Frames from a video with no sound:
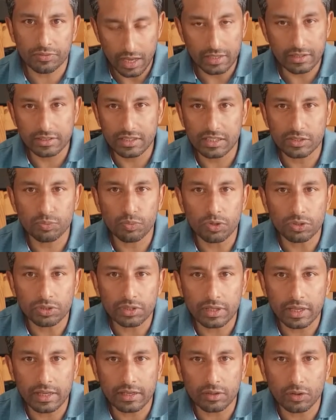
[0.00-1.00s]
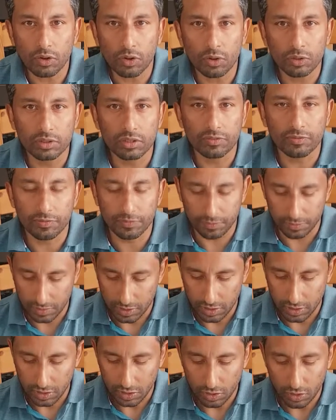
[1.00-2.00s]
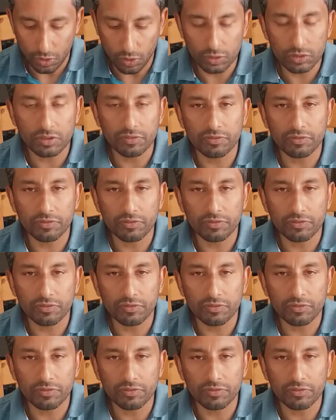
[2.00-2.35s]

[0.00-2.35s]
and just want to get all the